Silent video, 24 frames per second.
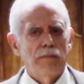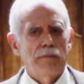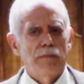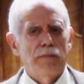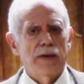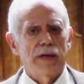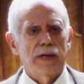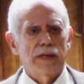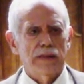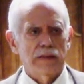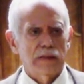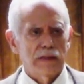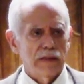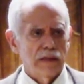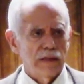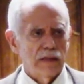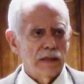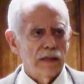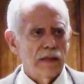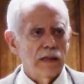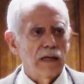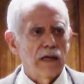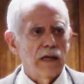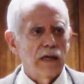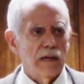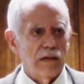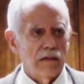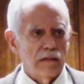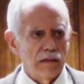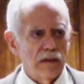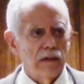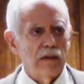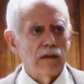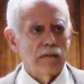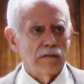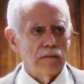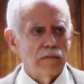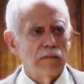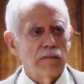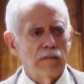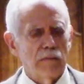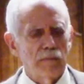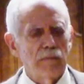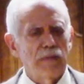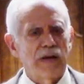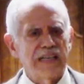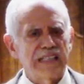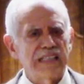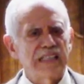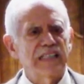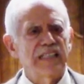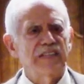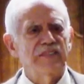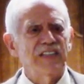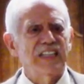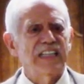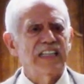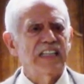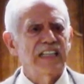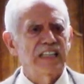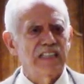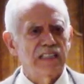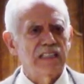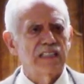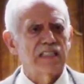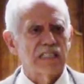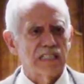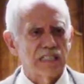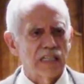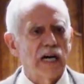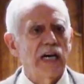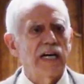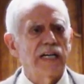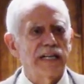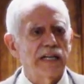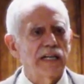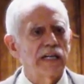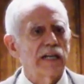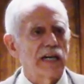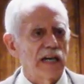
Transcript: But by living inside it,